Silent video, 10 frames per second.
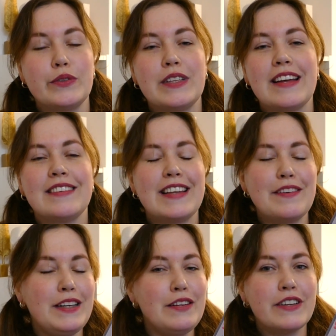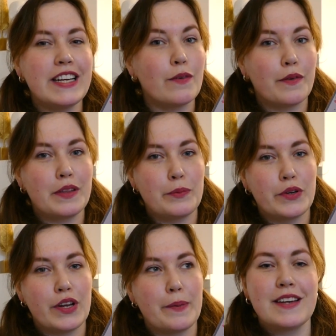then definitely read it with the book
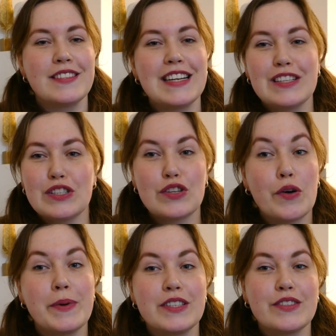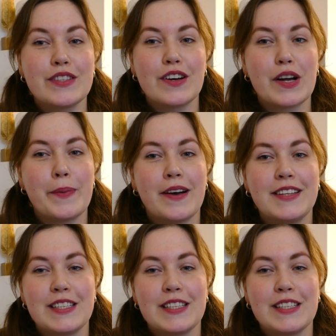club because there is so much to talk about.